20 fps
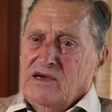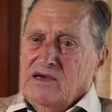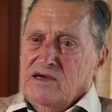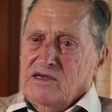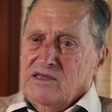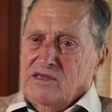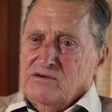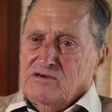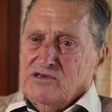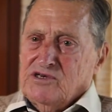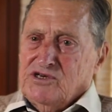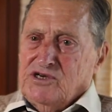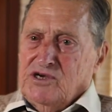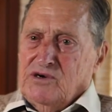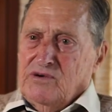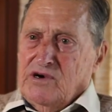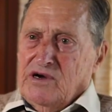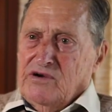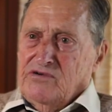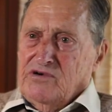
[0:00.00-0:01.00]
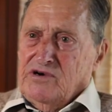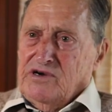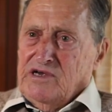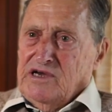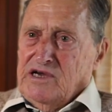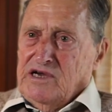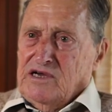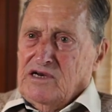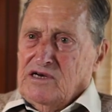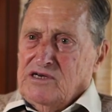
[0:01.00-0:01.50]
And there was 200
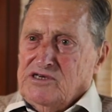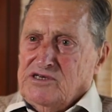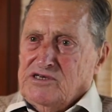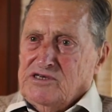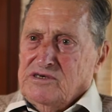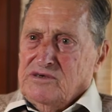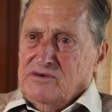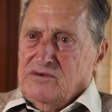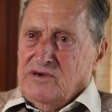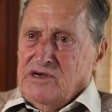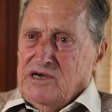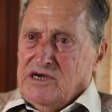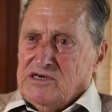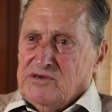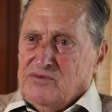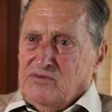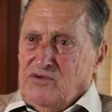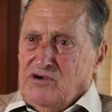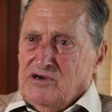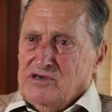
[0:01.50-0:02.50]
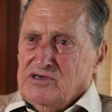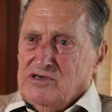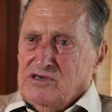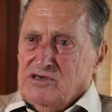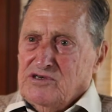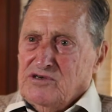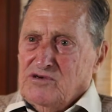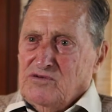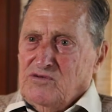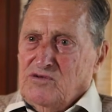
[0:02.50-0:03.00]
English
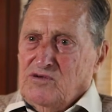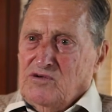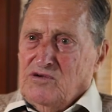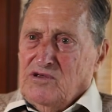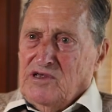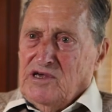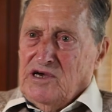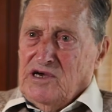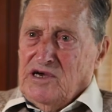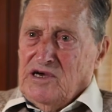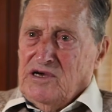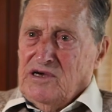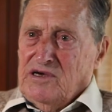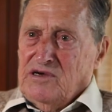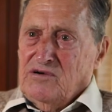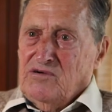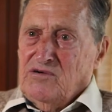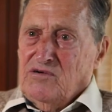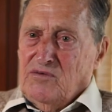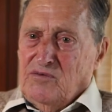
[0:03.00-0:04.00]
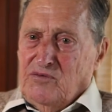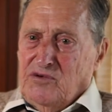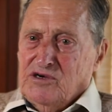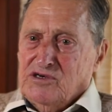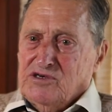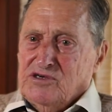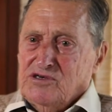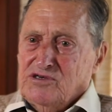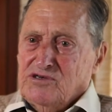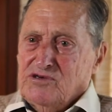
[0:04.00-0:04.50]
ex-prisoners of war there, or
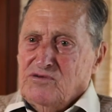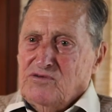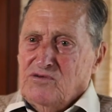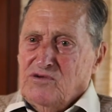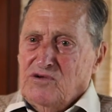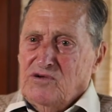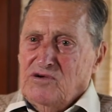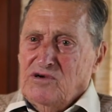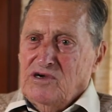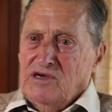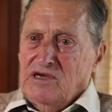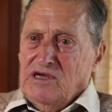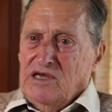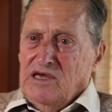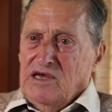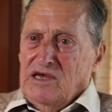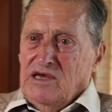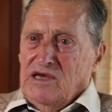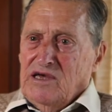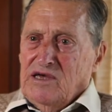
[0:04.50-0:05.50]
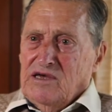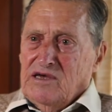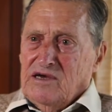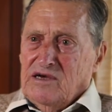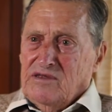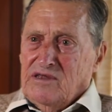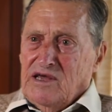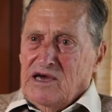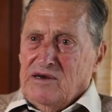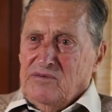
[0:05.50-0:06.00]
prisoners of war,
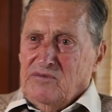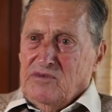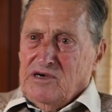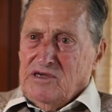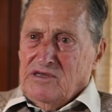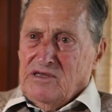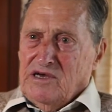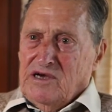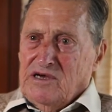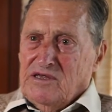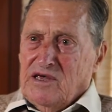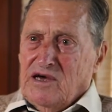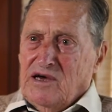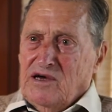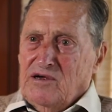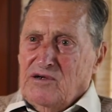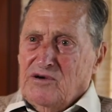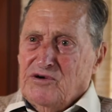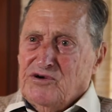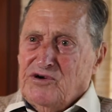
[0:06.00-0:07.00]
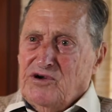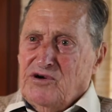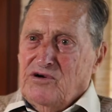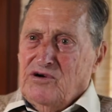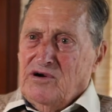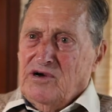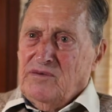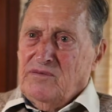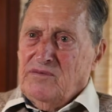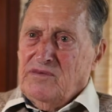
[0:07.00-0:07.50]
and they'd been there the whole
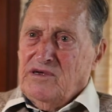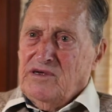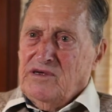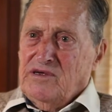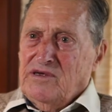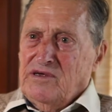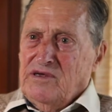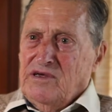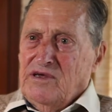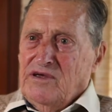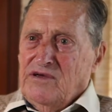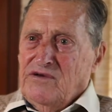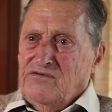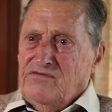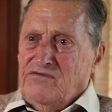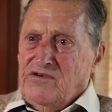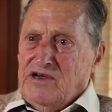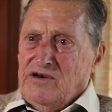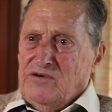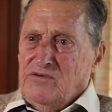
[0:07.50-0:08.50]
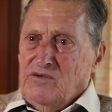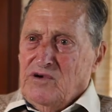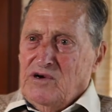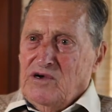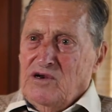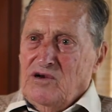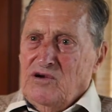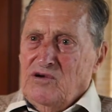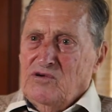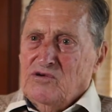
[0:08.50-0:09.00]
time, fed
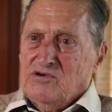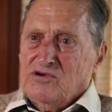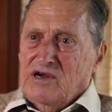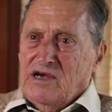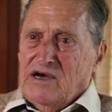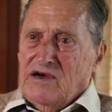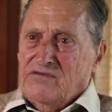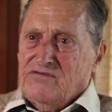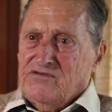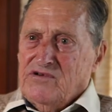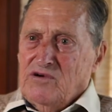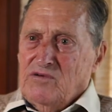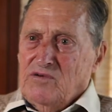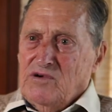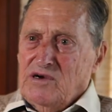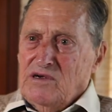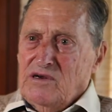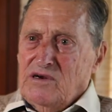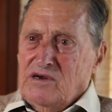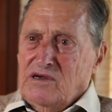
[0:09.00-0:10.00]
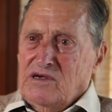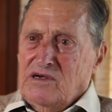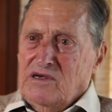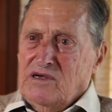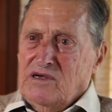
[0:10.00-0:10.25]
well, looked after well,